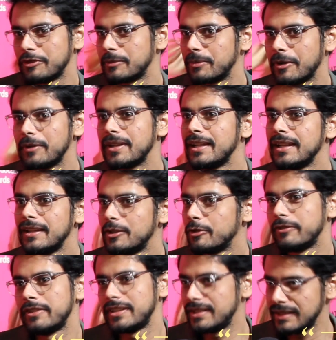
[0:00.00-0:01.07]
about?
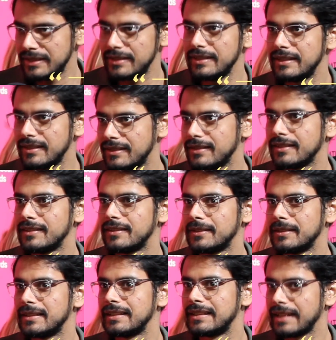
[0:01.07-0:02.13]
No, we're really, really
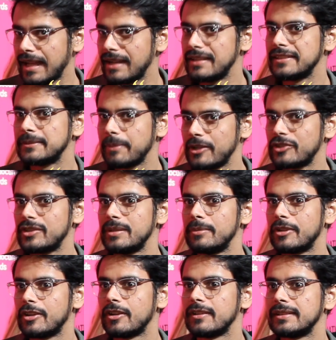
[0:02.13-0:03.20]
uh, glad, especially
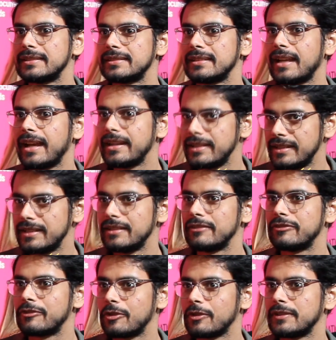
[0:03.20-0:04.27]
because IDA,
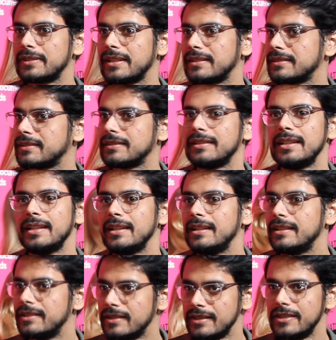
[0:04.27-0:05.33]
of course, has a
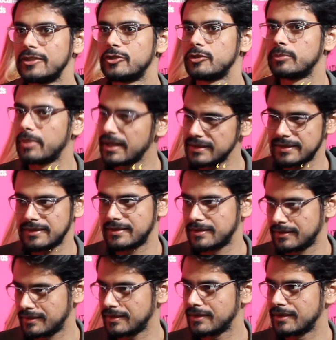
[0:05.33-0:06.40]
really
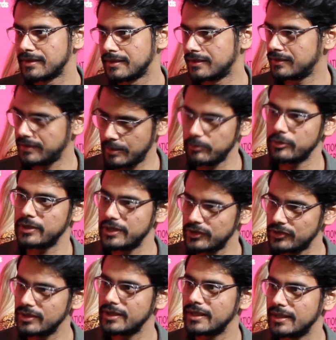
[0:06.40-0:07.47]
robust uh,
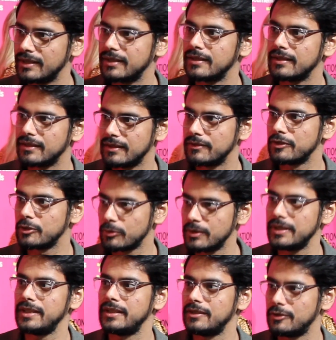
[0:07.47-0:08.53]
reputation, and uh, we're
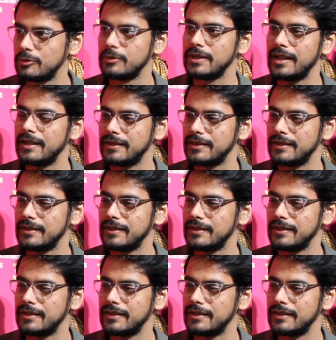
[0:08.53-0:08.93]
only too glad.